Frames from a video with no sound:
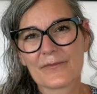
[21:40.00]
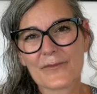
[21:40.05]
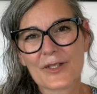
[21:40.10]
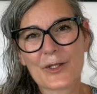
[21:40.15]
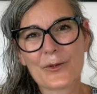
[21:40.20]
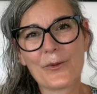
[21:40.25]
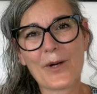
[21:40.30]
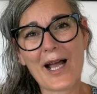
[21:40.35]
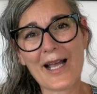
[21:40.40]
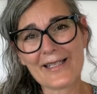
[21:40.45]

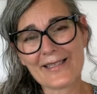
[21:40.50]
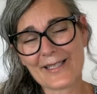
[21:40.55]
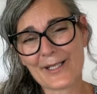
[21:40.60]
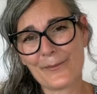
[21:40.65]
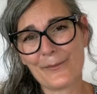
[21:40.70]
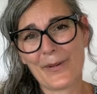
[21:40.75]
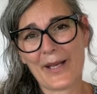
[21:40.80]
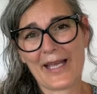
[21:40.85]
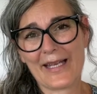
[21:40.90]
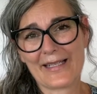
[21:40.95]
quite
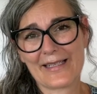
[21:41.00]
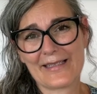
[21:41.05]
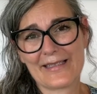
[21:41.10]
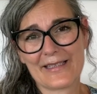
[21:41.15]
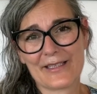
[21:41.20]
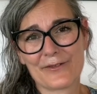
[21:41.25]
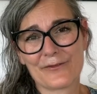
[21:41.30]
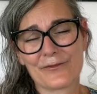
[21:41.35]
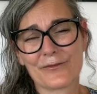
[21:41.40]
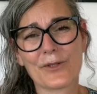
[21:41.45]

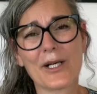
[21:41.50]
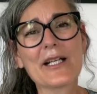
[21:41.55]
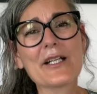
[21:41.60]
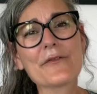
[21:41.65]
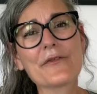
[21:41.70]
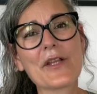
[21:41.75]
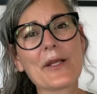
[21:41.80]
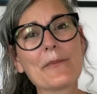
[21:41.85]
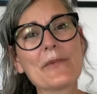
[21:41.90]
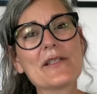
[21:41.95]
competitive. One
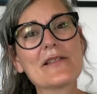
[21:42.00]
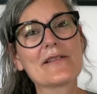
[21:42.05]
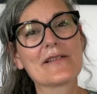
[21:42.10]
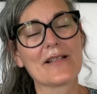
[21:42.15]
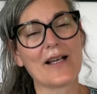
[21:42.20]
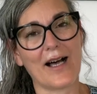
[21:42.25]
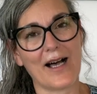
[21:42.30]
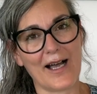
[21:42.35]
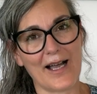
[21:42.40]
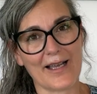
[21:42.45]
of them is
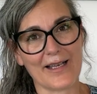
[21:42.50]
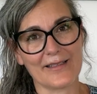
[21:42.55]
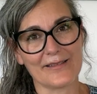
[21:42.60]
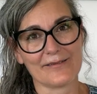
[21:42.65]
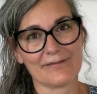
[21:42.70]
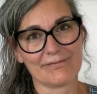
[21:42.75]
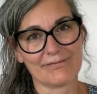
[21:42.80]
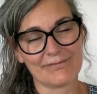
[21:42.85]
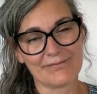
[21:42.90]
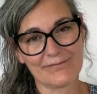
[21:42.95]

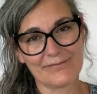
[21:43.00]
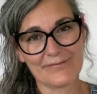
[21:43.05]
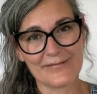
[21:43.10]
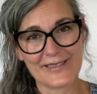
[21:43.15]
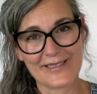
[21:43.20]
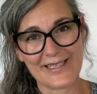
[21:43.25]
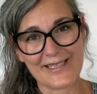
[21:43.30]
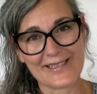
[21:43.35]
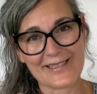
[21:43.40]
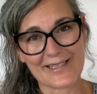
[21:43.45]
9.
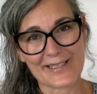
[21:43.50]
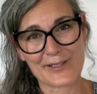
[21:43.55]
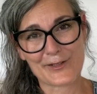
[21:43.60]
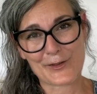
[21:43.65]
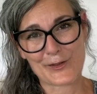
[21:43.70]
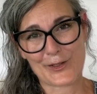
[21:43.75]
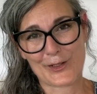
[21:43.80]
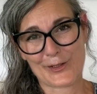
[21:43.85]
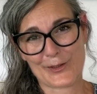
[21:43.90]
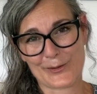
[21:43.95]
She's
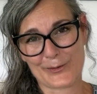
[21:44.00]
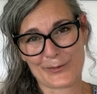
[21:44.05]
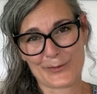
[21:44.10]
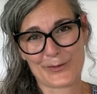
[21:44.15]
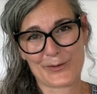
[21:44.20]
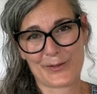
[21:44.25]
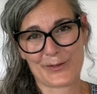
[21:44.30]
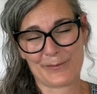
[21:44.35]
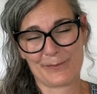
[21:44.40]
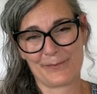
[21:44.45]

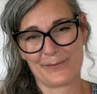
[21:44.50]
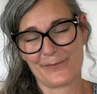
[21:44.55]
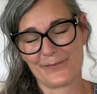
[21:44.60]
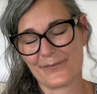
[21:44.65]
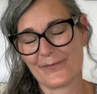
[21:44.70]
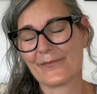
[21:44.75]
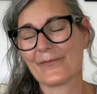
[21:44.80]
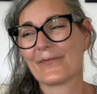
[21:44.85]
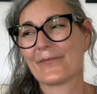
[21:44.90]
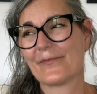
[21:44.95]
excused.
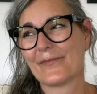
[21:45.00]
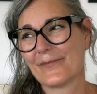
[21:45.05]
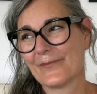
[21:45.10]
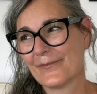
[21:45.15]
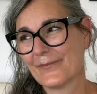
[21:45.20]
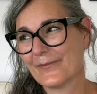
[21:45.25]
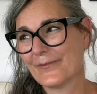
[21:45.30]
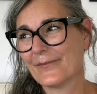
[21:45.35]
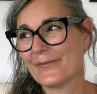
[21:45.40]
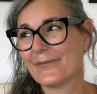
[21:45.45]

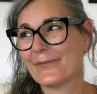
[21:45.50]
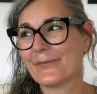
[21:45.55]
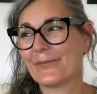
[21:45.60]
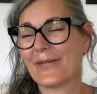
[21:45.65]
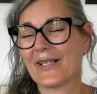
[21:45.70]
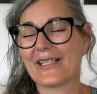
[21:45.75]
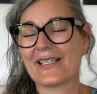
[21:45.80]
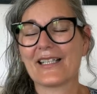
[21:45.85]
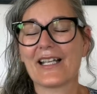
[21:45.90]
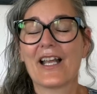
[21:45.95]

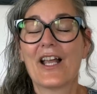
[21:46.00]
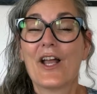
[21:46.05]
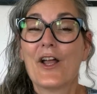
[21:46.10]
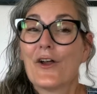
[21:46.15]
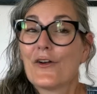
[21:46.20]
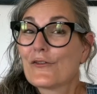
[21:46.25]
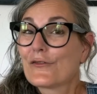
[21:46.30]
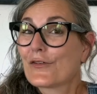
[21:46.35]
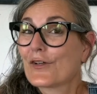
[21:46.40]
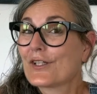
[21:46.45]
But
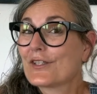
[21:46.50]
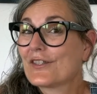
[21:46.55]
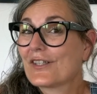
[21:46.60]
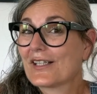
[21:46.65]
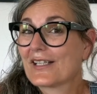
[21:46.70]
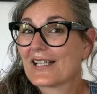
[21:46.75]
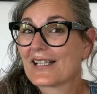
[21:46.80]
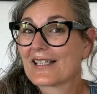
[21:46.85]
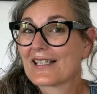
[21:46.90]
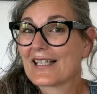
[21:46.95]

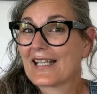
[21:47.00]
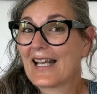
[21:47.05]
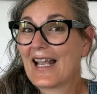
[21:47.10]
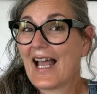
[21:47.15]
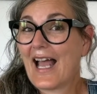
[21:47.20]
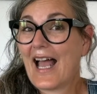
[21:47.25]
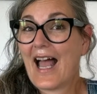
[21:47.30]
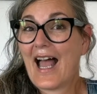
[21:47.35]
fortunately,